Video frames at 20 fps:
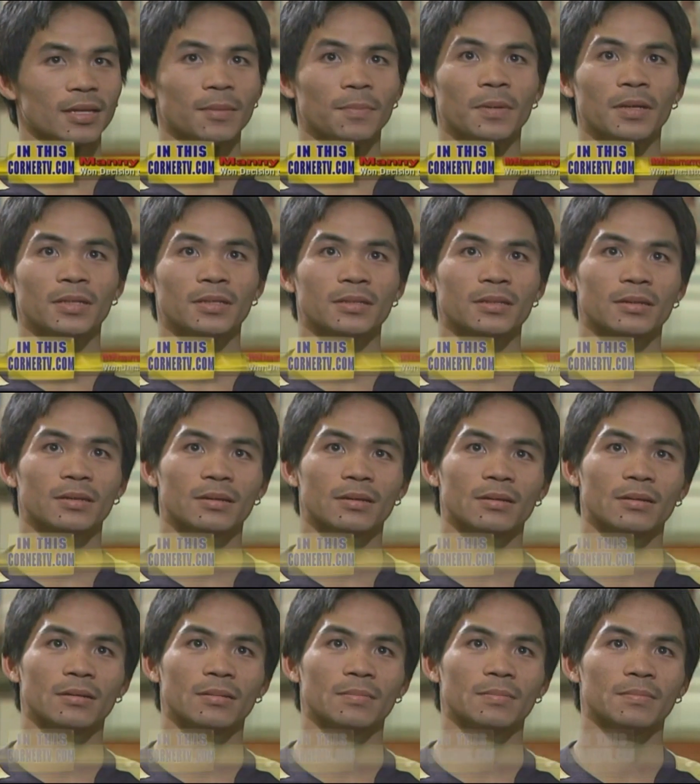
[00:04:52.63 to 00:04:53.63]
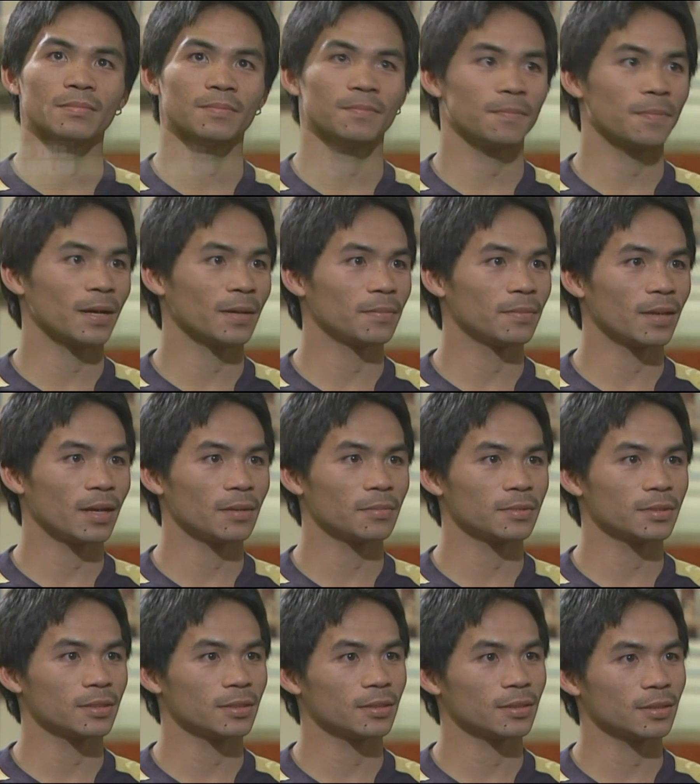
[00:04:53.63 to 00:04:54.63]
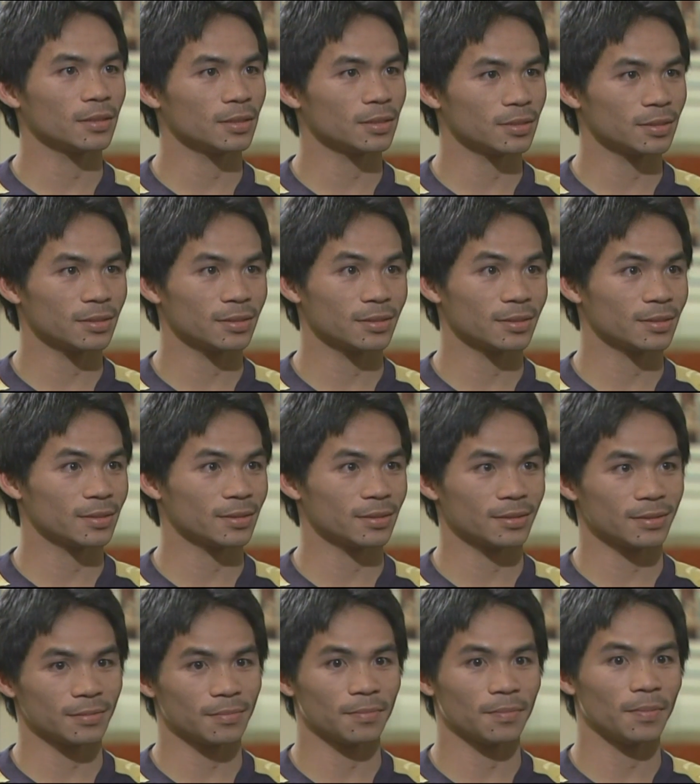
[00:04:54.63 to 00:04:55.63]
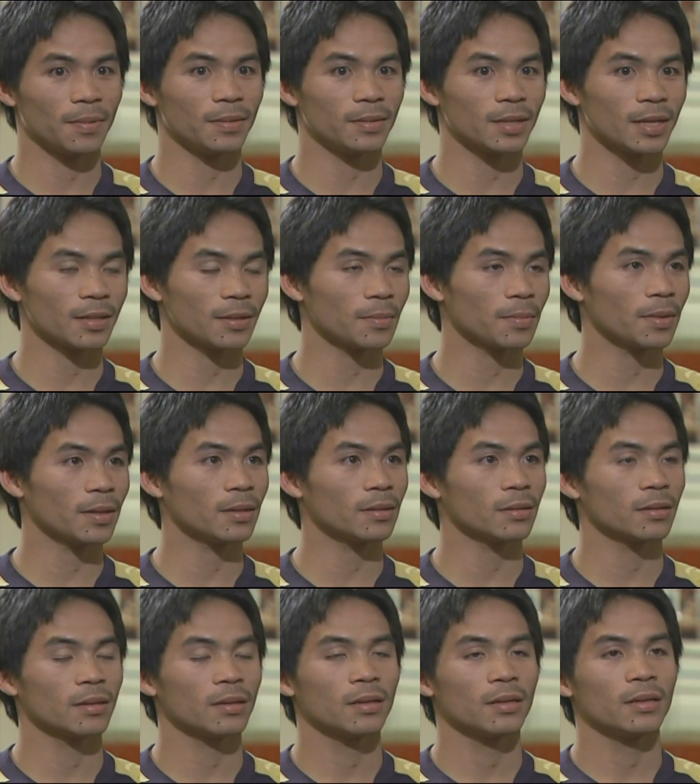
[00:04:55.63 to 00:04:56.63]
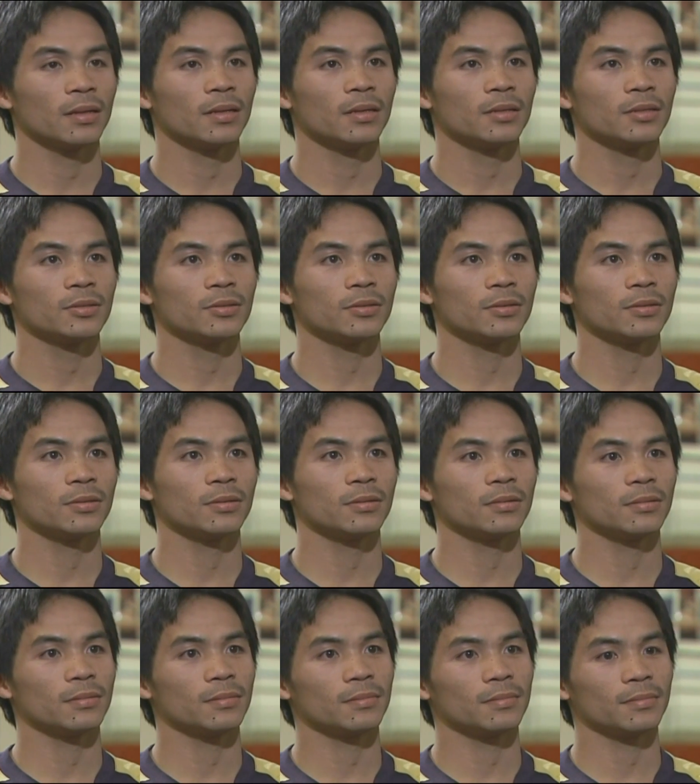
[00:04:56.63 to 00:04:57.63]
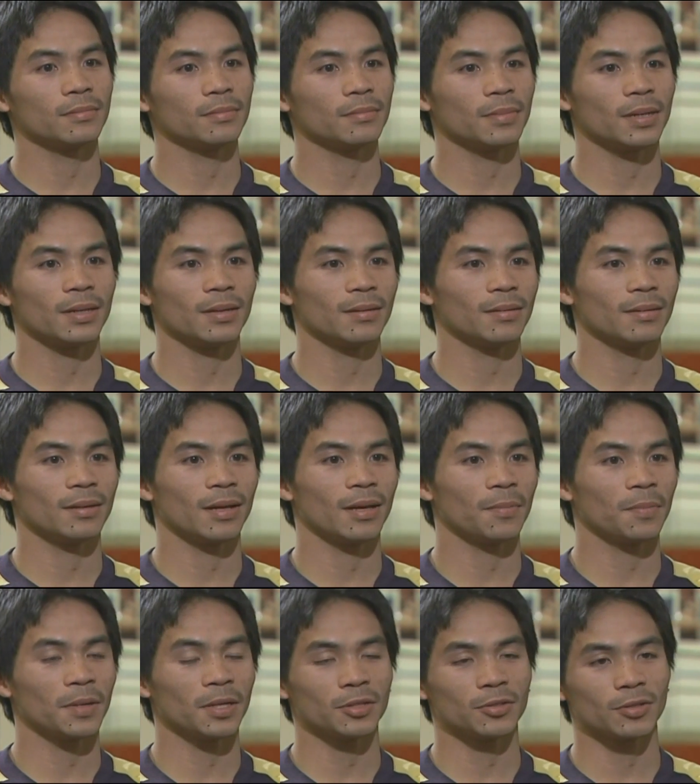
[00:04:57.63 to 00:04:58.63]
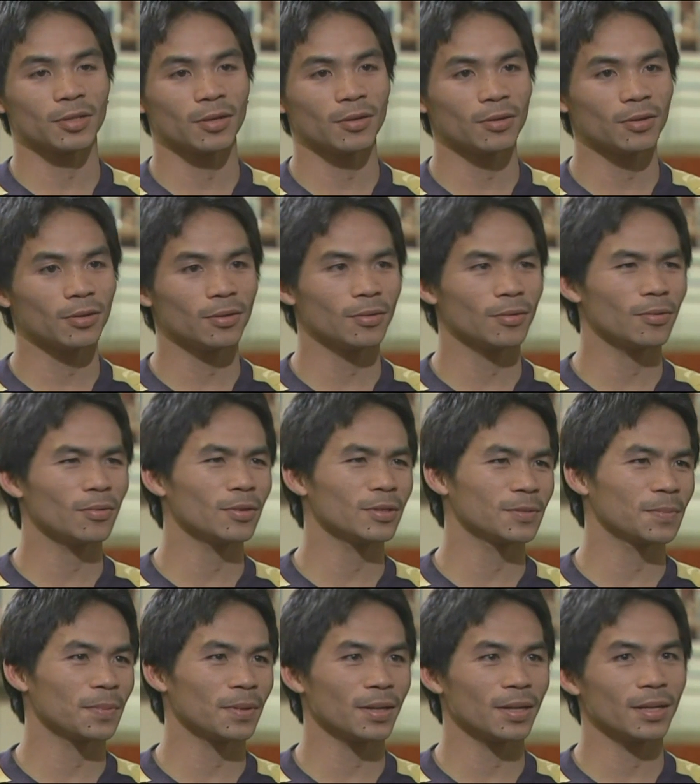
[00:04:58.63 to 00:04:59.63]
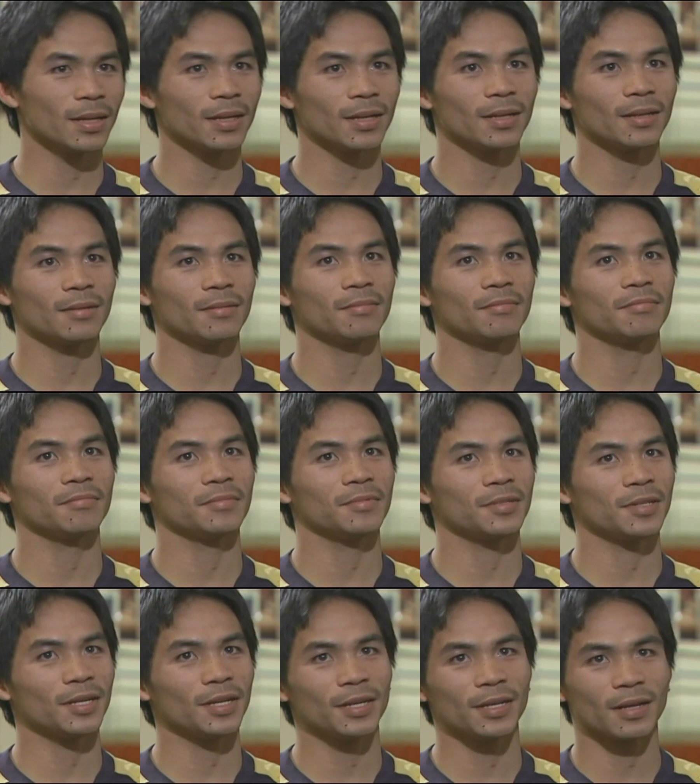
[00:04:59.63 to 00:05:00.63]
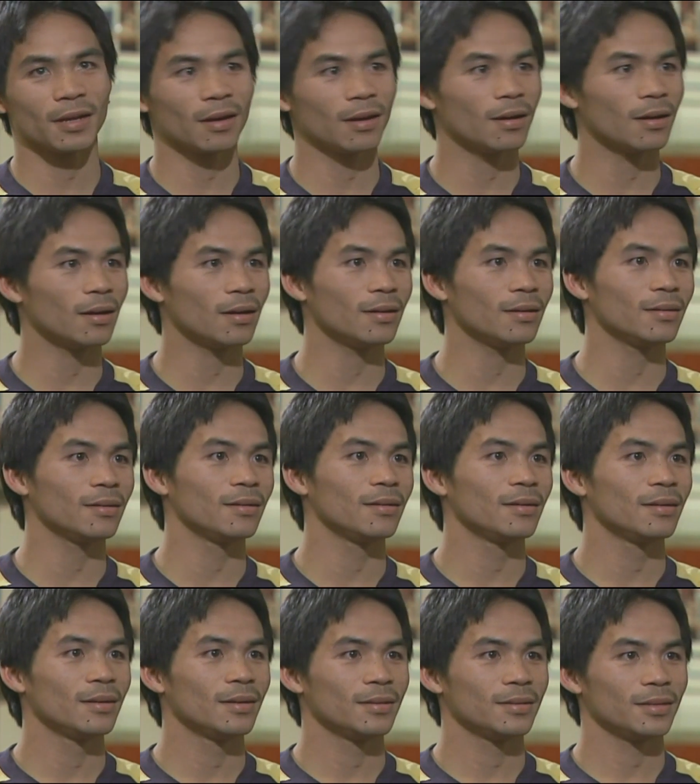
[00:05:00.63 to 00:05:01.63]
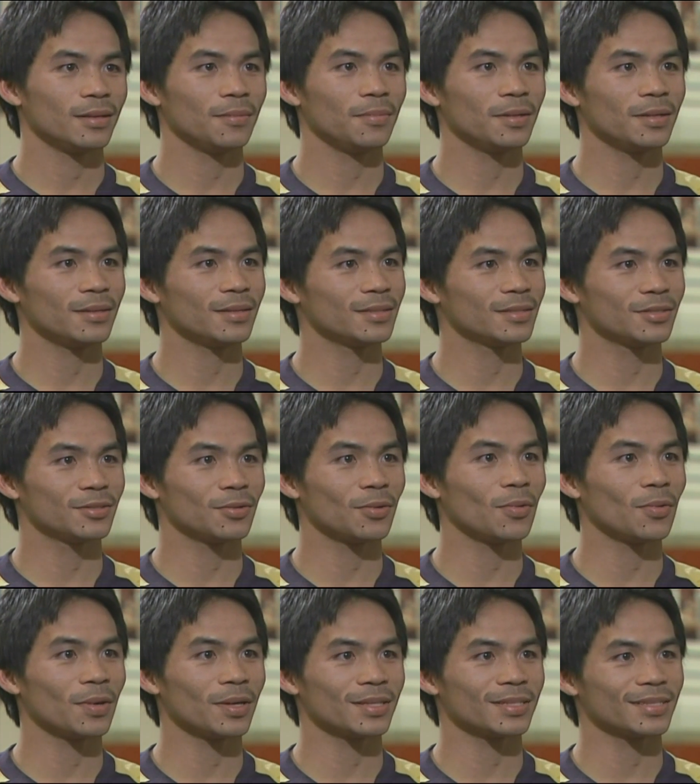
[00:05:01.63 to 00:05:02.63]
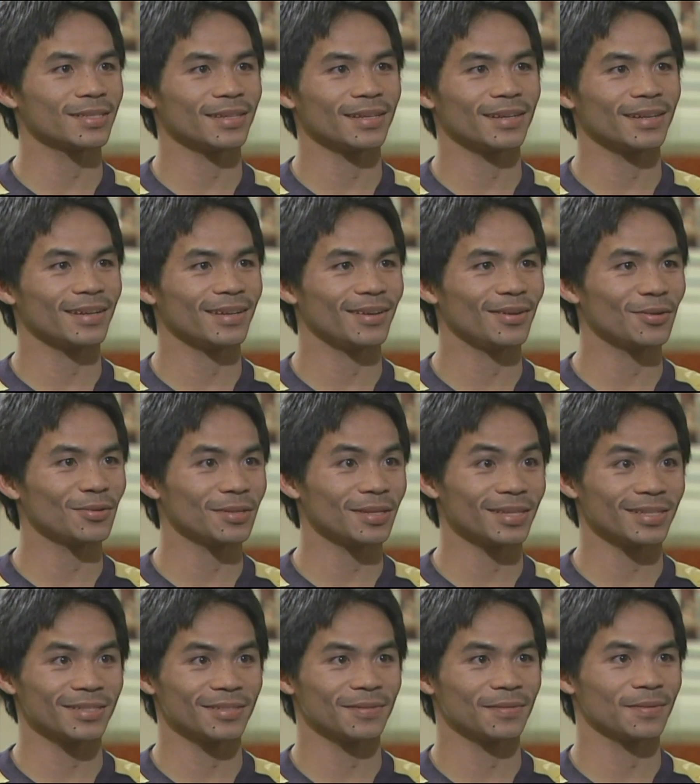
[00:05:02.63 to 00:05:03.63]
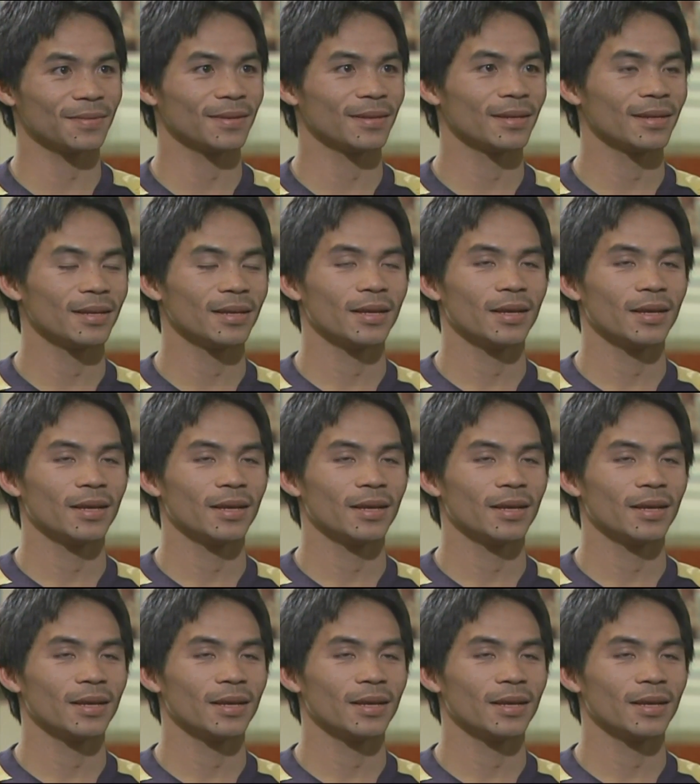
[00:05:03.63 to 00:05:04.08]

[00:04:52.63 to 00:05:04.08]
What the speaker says: he defends 5 times in his title belt. So But I pray to the Lord, always praying and training hard, even this 2 weeks notice.